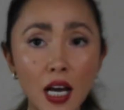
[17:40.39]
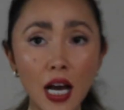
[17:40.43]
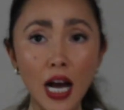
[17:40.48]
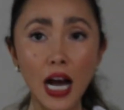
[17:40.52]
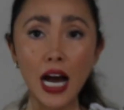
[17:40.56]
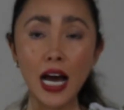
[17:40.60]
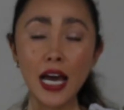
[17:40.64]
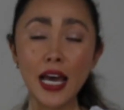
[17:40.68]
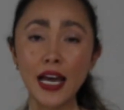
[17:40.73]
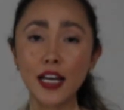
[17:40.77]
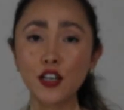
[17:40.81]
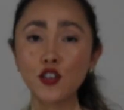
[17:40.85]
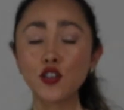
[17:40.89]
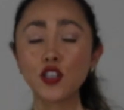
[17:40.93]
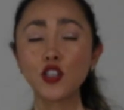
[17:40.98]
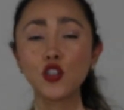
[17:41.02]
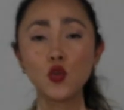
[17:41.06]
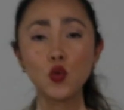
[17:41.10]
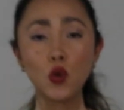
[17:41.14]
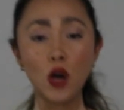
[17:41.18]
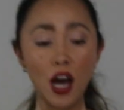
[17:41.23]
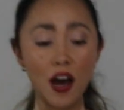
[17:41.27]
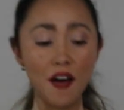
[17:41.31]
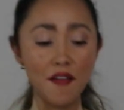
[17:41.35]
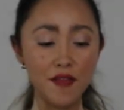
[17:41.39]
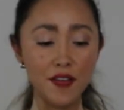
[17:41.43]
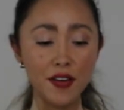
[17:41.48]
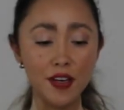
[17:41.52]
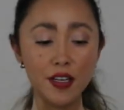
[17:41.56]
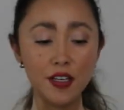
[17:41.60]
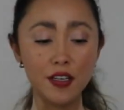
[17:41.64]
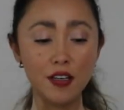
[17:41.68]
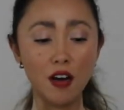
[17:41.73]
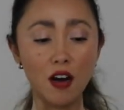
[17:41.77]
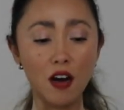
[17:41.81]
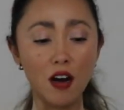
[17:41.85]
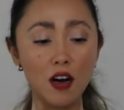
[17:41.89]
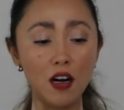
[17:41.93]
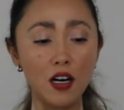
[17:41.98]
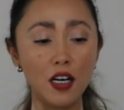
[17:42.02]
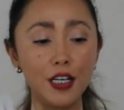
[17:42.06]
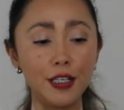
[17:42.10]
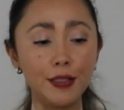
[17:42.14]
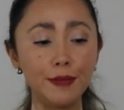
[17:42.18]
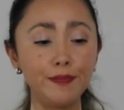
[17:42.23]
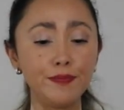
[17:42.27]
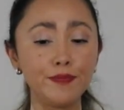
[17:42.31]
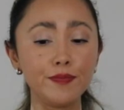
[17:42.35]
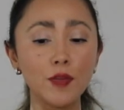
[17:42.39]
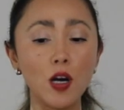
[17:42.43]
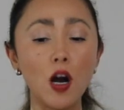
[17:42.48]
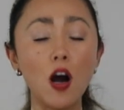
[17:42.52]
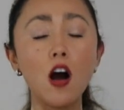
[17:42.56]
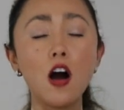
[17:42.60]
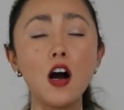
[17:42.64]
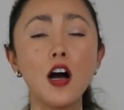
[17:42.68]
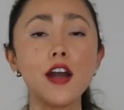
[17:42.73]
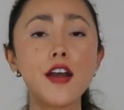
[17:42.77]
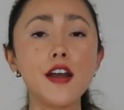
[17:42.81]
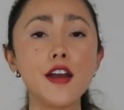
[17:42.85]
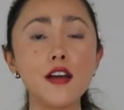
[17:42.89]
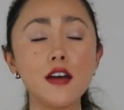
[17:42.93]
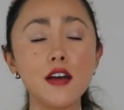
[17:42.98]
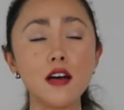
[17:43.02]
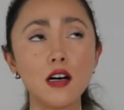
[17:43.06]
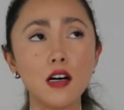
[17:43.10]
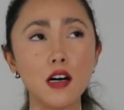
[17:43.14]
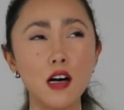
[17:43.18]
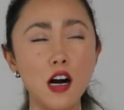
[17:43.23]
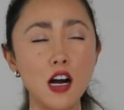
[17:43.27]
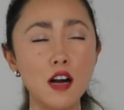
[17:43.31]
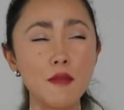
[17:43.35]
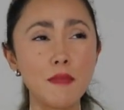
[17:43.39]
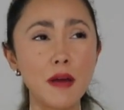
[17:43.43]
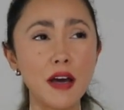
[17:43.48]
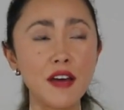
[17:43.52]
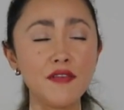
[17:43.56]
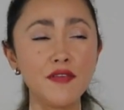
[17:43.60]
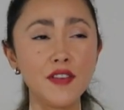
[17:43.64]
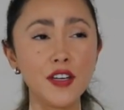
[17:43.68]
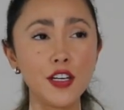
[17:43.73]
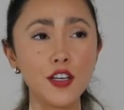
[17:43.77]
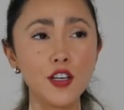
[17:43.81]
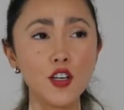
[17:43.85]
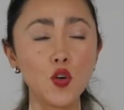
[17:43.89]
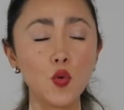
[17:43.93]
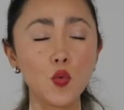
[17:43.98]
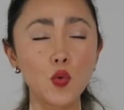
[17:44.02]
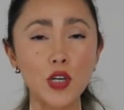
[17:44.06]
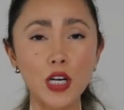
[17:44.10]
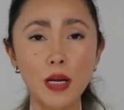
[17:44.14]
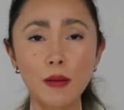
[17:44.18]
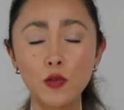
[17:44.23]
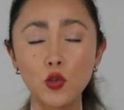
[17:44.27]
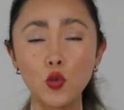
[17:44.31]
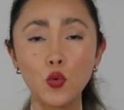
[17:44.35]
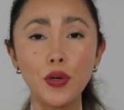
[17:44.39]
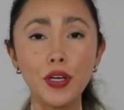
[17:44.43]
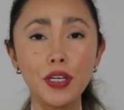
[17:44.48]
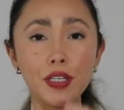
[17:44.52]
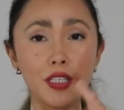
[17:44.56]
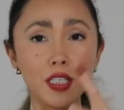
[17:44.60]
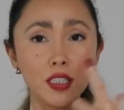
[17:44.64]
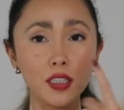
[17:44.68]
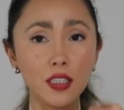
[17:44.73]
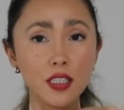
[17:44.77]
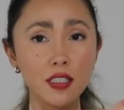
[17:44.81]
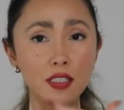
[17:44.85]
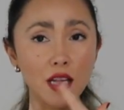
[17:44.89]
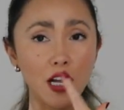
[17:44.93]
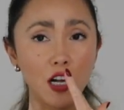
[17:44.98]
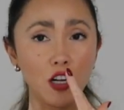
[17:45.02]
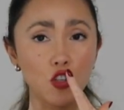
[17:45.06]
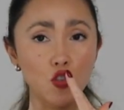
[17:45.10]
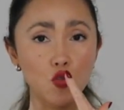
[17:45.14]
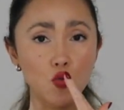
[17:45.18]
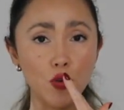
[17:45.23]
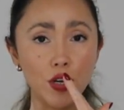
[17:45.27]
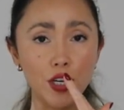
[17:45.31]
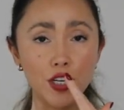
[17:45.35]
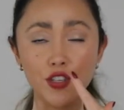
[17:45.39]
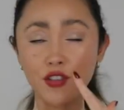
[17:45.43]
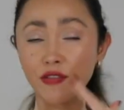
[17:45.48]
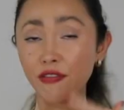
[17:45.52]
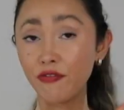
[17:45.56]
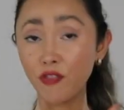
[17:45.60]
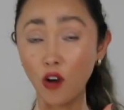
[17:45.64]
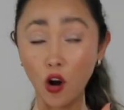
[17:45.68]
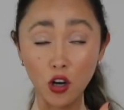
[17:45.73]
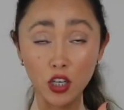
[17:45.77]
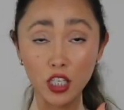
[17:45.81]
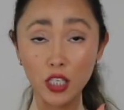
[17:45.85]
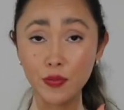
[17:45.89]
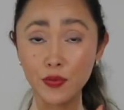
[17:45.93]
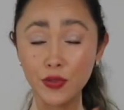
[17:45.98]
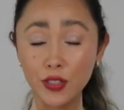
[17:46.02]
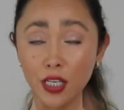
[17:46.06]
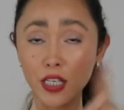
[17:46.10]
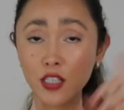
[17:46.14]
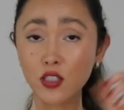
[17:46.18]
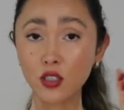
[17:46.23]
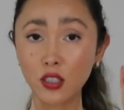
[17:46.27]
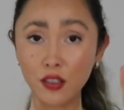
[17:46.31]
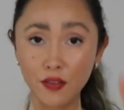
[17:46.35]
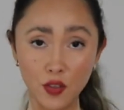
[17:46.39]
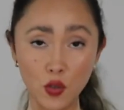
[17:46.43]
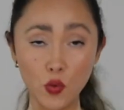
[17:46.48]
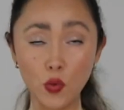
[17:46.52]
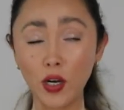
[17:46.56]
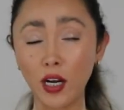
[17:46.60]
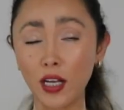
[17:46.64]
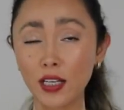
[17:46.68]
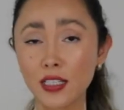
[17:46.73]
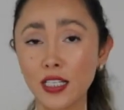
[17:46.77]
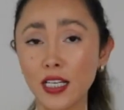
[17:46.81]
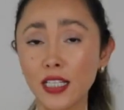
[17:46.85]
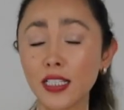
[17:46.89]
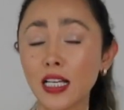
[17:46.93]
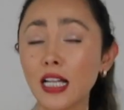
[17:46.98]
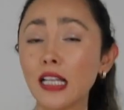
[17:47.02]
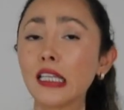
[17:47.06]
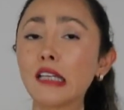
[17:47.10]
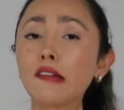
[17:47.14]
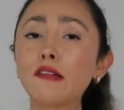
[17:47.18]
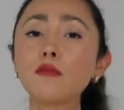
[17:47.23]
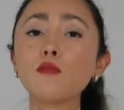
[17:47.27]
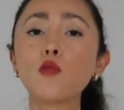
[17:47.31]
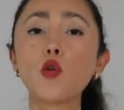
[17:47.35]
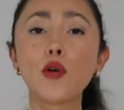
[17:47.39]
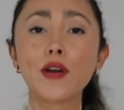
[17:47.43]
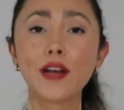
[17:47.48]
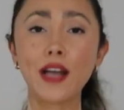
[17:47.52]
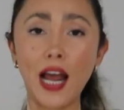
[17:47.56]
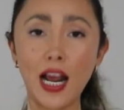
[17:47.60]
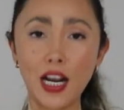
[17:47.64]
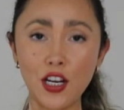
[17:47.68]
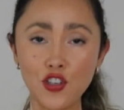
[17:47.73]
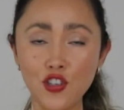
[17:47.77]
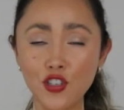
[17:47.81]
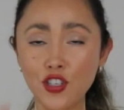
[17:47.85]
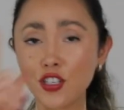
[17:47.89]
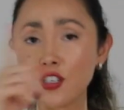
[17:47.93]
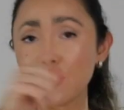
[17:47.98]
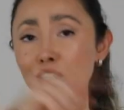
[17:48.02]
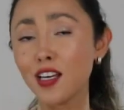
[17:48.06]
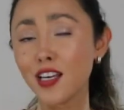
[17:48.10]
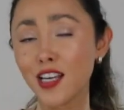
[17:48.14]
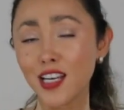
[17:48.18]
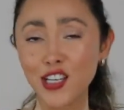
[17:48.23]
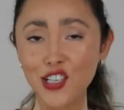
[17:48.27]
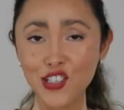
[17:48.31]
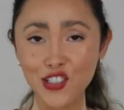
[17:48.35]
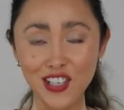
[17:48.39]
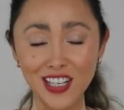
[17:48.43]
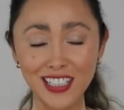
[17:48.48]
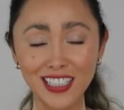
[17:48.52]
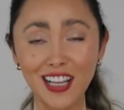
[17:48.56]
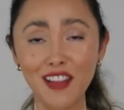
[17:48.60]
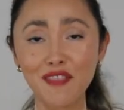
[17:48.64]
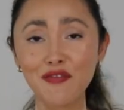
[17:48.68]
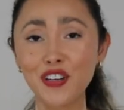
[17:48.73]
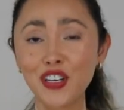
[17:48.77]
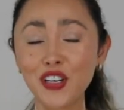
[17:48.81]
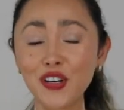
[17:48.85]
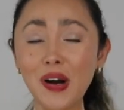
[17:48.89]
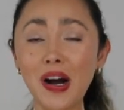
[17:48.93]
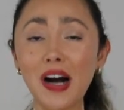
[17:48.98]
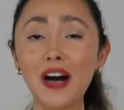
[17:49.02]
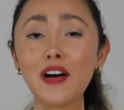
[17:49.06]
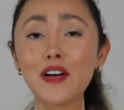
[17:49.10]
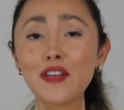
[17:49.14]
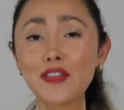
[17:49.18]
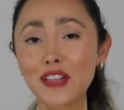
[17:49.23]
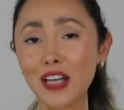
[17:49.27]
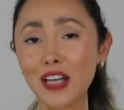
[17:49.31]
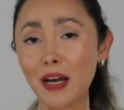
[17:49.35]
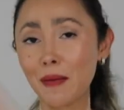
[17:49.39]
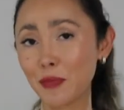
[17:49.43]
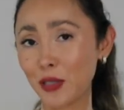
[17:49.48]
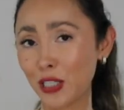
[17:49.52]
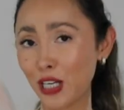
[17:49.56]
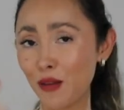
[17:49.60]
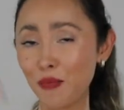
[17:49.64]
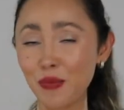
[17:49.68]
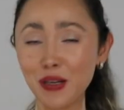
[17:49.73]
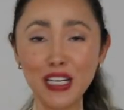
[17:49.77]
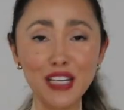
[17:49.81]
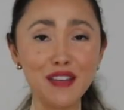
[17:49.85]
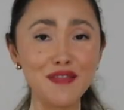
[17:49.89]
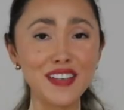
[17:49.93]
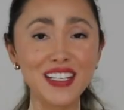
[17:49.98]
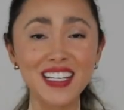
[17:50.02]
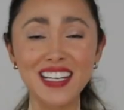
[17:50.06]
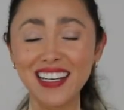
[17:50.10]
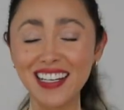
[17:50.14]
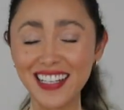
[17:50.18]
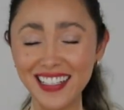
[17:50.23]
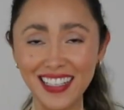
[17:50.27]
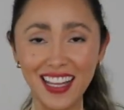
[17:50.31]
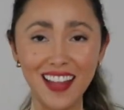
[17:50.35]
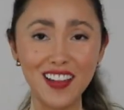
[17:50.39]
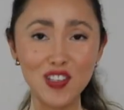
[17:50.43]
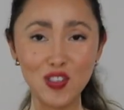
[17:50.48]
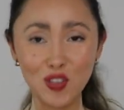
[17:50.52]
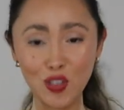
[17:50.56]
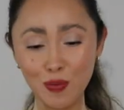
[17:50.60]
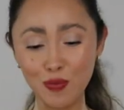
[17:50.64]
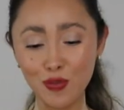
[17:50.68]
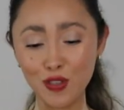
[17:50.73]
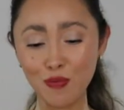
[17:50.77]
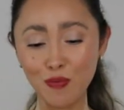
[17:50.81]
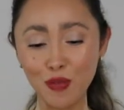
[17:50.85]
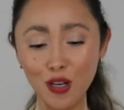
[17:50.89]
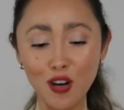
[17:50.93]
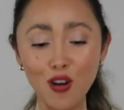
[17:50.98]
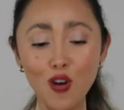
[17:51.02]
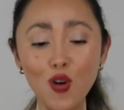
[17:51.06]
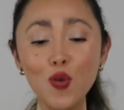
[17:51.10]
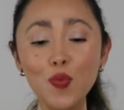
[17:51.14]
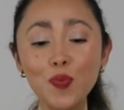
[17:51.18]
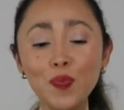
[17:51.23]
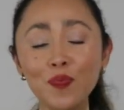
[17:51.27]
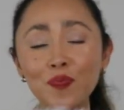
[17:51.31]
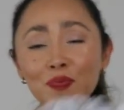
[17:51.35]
I actually do have it on my video when I'm doing the Lisa Eldridge fall lipstick. So if you want to see it a little bit more in action, check that video out. I'm gonna be leaving it in the description below.